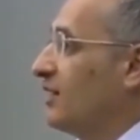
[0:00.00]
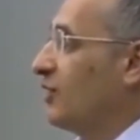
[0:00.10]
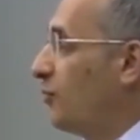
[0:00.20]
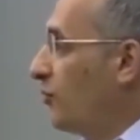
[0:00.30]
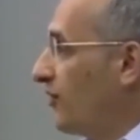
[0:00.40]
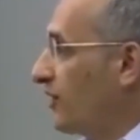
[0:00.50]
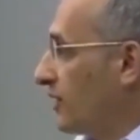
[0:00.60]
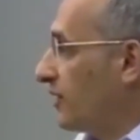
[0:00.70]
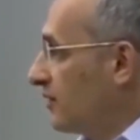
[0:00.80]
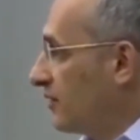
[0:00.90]
Love is
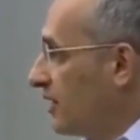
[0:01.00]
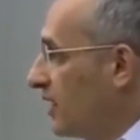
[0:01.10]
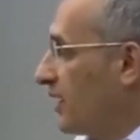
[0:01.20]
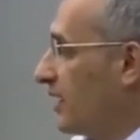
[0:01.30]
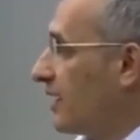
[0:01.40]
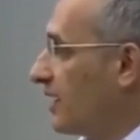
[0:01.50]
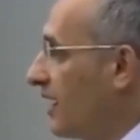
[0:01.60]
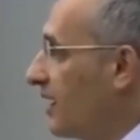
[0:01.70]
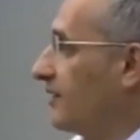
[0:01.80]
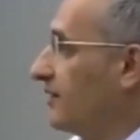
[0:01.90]
the energy of fire,
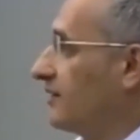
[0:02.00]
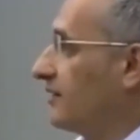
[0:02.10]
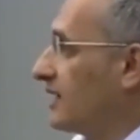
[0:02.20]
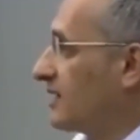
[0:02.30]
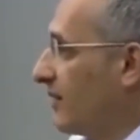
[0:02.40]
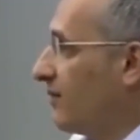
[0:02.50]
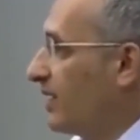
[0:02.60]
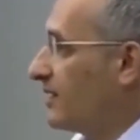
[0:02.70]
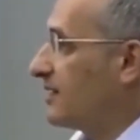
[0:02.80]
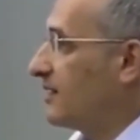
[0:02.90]
transformation.
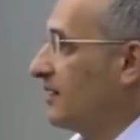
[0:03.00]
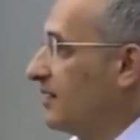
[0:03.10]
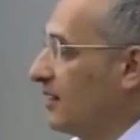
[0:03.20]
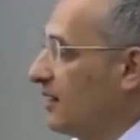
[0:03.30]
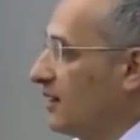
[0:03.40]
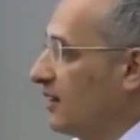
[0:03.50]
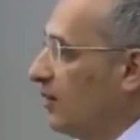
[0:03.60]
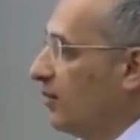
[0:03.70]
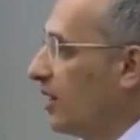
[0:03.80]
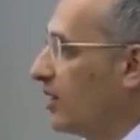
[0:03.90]
Something is happening
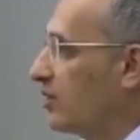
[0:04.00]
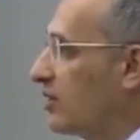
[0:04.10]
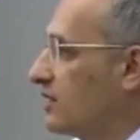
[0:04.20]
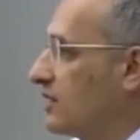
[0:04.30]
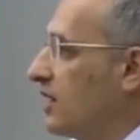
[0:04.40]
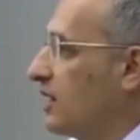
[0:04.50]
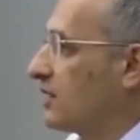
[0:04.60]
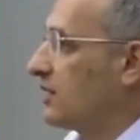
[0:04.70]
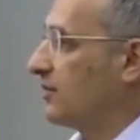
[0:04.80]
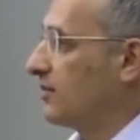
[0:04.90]
with my heart, right?
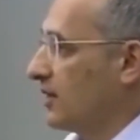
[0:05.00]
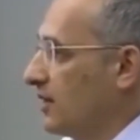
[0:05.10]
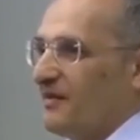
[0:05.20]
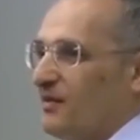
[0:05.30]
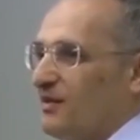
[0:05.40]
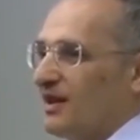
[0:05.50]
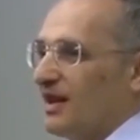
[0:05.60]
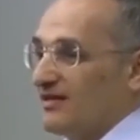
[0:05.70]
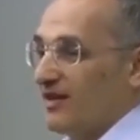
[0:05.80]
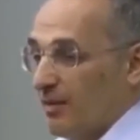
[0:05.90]

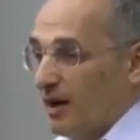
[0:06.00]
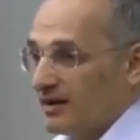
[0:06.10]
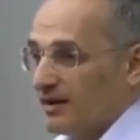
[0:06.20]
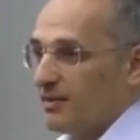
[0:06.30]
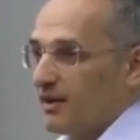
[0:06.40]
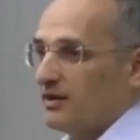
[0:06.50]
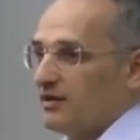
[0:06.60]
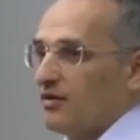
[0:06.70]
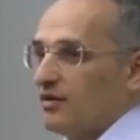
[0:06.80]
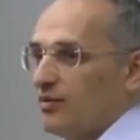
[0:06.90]
Transformation is happening.
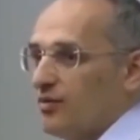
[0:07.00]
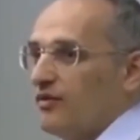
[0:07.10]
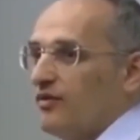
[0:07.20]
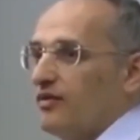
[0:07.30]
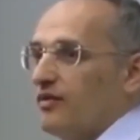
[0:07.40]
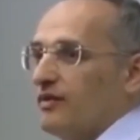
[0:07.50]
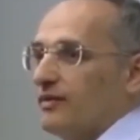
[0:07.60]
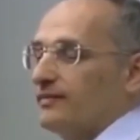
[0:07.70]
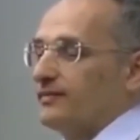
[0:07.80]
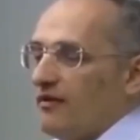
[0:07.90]
Love.
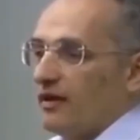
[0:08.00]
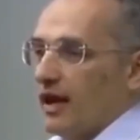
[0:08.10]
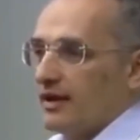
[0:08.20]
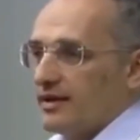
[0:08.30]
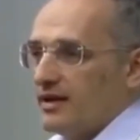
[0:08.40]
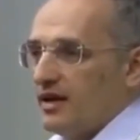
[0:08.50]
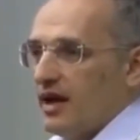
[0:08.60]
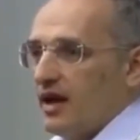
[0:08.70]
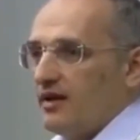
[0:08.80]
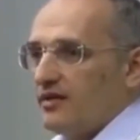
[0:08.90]
Water
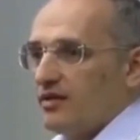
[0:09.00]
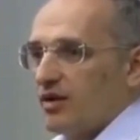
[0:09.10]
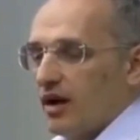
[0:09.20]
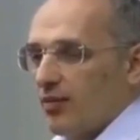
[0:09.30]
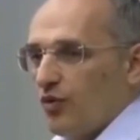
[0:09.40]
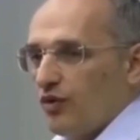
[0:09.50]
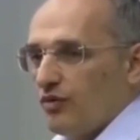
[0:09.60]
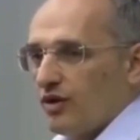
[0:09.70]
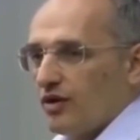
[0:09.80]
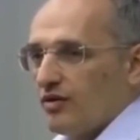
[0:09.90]
connects everything. It brings
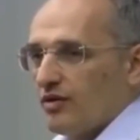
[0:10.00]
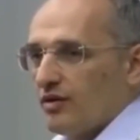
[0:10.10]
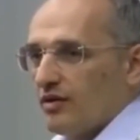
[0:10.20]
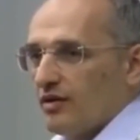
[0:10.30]
harmony.